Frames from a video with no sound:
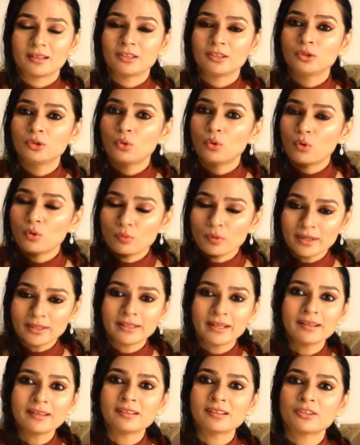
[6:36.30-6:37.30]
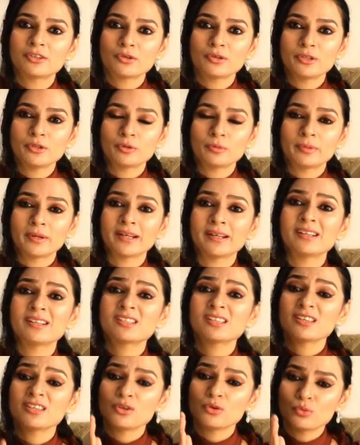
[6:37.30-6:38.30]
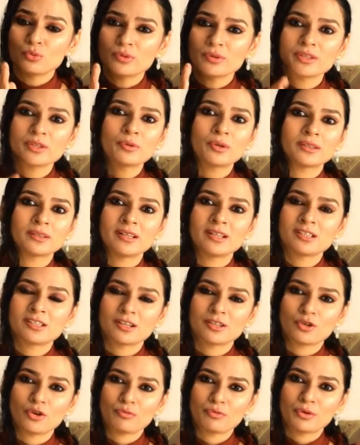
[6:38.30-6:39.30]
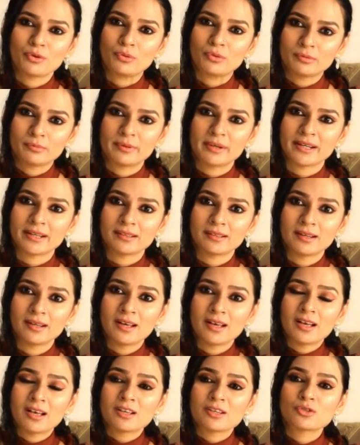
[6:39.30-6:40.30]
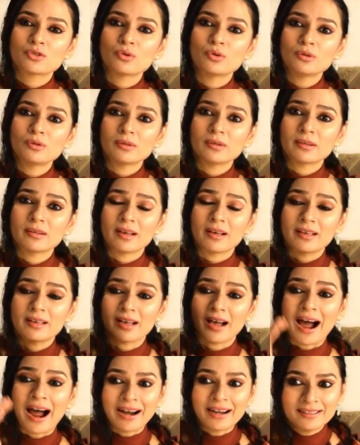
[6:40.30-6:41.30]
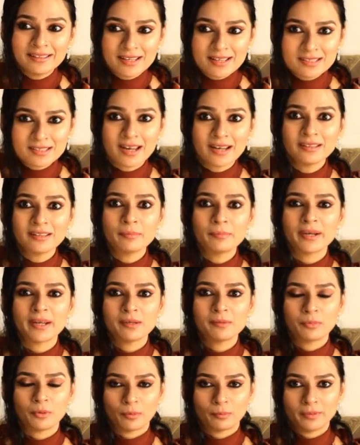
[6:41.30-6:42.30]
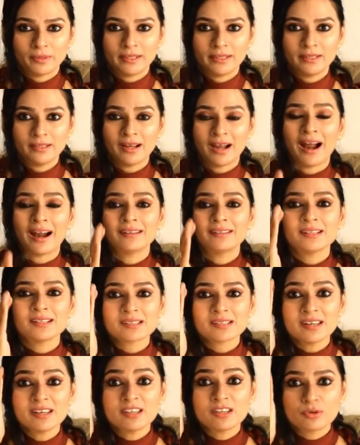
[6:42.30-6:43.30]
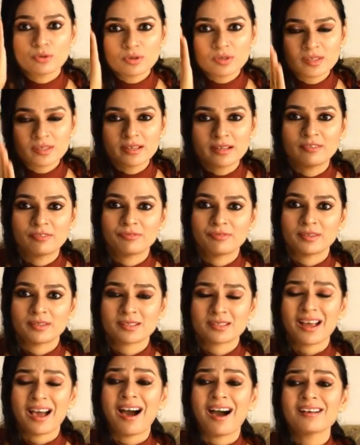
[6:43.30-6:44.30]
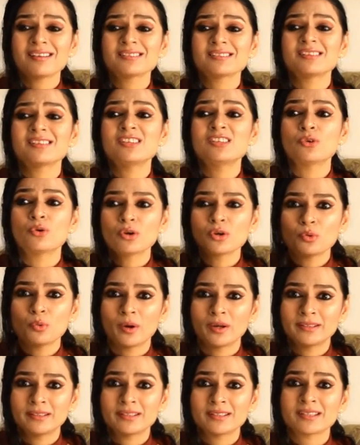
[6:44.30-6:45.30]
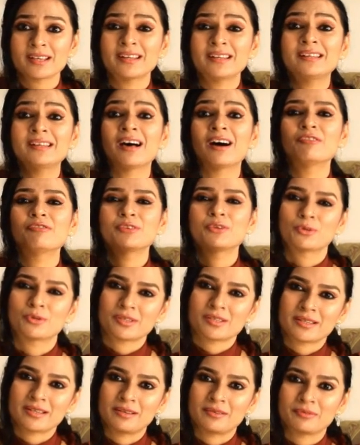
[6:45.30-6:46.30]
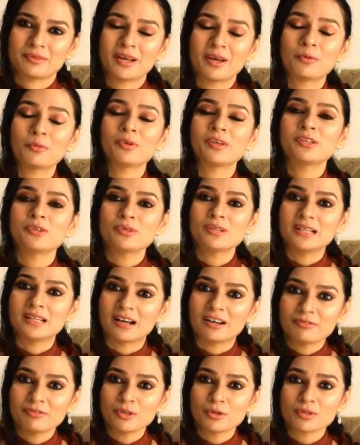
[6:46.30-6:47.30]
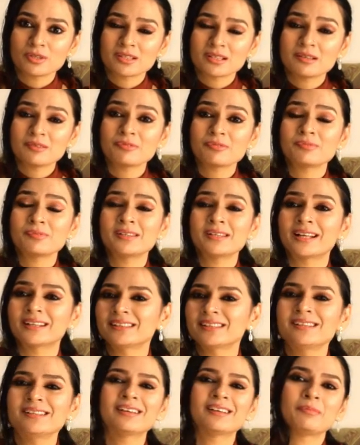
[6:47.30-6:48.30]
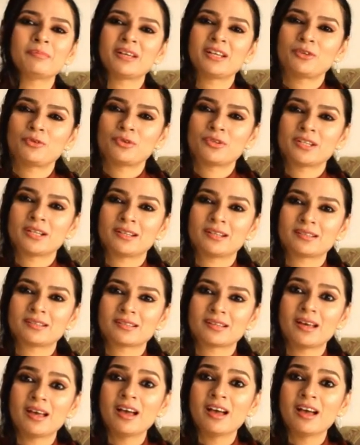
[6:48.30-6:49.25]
No one can control your brain. It's you are the in charge of your own brain. So understand the brain properly, understand yourself first, ask your qualities and love yourself. When you love yourself, nothing can make you jealous.